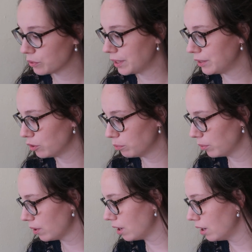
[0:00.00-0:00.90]
for in your
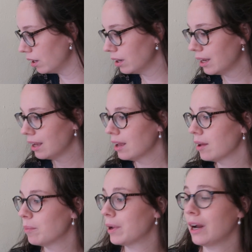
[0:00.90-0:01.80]
bra,
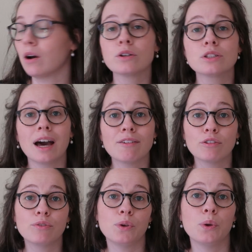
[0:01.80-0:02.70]
but I also have
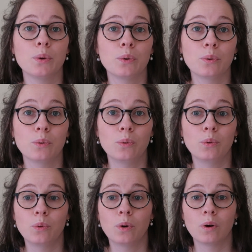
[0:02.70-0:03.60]
a
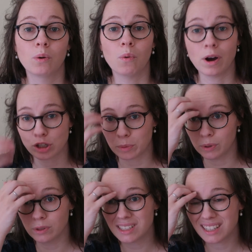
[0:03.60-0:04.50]
few wash
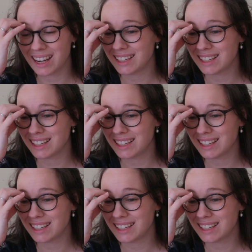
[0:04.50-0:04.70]
bowls.